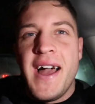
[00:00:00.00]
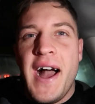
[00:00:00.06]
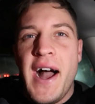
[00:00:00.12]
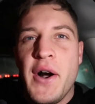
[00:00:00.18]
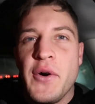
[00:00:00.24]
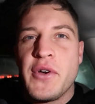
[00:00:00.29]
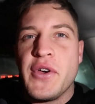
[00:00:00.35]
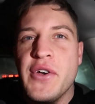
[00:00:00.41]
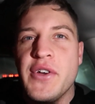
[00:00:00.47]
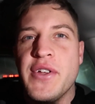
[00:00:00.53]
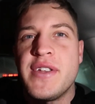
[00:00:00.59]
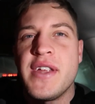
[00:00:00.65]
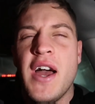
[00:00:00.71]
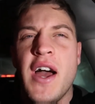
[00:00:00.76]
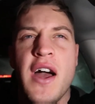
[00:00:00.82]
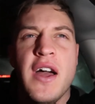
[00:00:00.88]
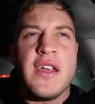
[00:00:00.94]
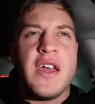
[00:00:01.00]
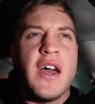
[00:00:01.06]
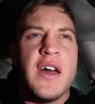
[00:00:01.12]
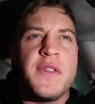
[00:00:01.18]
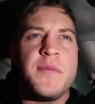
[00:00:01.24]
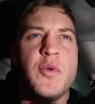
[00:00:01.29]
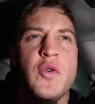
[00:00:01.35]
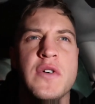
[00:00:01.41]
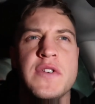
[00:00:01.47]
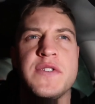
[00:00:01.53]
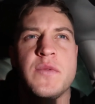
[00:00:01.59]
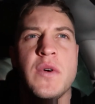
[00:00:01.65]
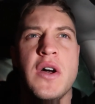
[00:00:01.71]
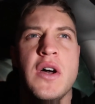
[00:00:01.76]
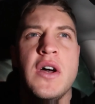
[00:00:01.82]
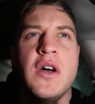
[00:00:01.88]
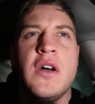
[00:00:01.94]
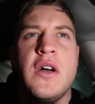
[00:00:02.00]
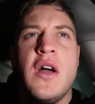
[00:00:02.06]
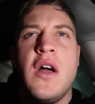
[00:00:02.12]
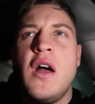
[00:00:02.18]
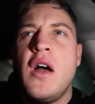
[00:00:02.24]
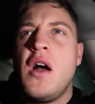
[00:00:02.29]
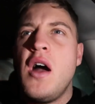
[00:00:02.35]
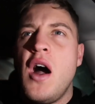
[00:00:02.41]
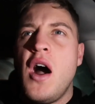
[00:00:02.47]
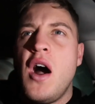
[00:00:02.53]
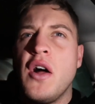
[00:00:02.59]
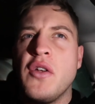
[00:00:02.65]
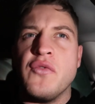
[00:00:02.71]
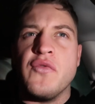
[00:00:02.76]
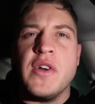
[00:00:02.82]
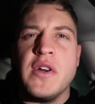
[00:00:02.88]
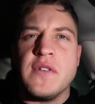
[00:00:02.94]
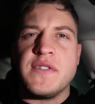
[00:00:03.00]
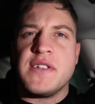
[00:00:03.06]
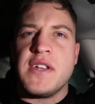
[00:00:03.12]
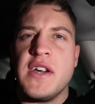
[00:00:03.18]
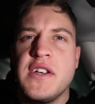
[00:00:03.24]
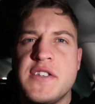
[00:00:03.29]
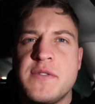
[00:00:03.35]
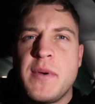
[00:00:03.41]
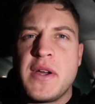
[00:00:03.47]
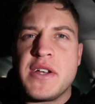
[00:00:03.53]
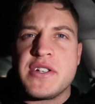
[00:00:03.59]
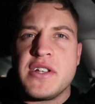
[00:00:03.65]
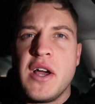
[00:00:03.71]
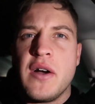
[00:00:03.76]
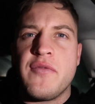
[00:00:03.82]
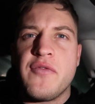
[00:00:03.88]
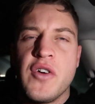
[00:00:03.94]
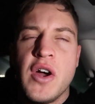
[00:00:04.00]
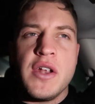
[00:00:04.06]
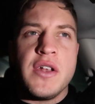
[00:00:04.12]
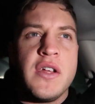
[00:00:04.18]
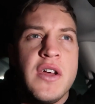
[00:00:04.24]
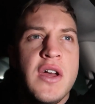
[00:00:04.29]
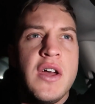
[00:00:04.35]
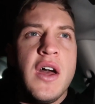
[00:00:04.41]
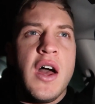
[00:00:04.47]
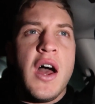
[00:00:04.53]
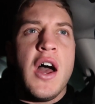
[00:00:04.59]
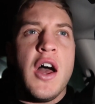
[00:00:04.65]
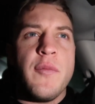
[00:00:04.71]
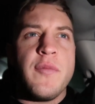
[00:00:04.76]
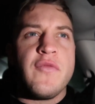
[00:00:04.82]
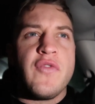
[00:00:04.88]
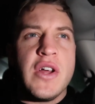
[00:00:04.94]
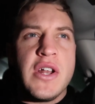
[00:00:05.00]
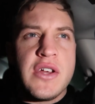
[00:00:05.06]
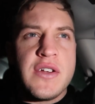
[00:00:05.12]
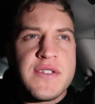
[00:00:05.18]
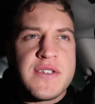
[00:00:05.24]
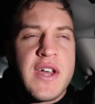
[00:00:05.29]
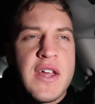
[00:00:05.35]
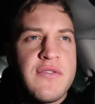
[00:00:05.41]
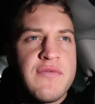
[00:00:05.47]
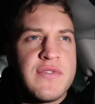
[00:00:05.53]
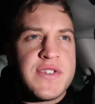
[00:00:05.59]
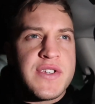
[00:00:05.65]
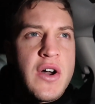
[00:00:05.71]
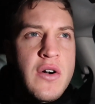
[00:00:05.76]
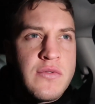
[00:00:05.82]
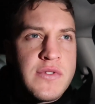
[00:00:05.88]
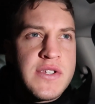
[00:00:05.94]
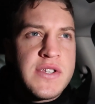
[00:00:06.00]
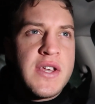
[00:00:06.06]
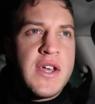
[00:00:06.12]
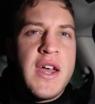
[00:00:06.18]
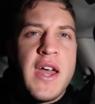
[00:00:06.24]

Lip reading: How good. The boys were unreal today, especially up front. Really good to get the result.